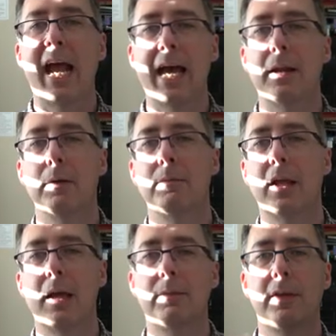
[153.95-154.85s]
atom
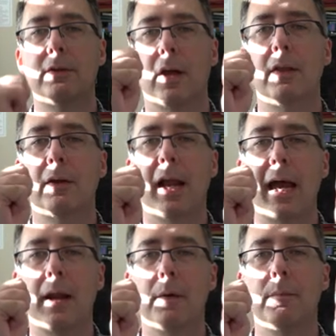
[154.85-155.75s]
times each other
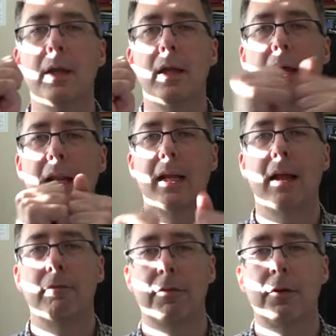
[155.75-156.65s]
atom, and I'd
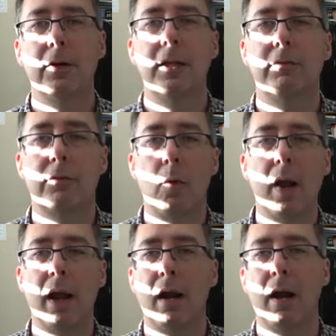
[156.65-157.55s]
have 30
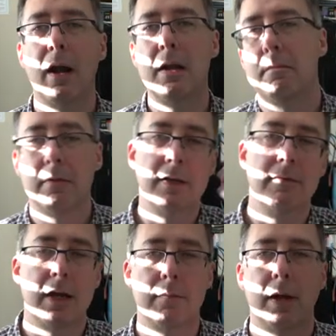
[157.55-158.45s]
squared
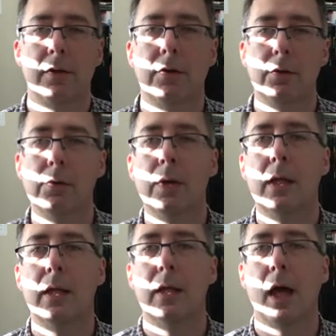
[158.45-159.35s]
divided by 2
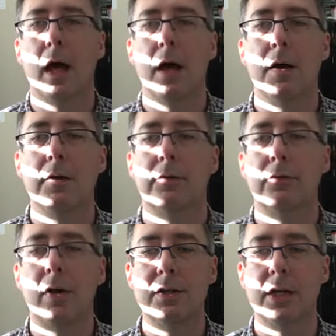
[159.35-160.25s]
uh,
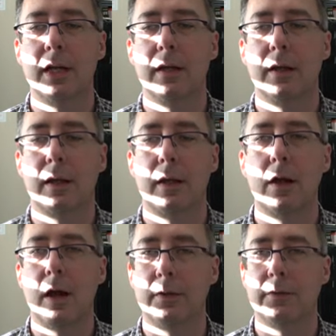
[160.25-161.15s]
stretching
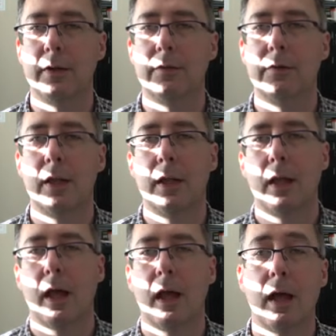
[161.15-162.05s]
constants,
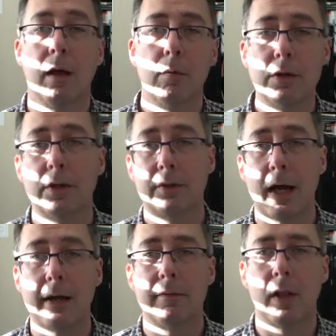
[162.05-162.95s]
uh, which is
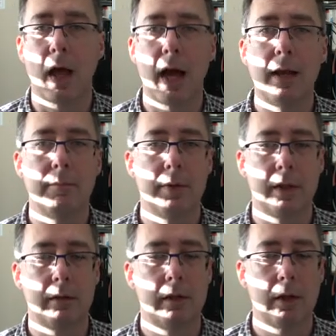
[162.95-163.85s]
kind of a lot,
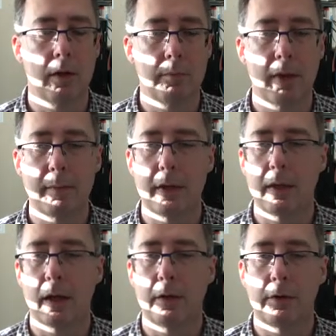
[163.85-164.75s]
but you know,
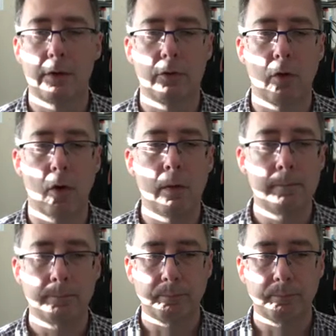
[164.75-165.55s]
maybe under control.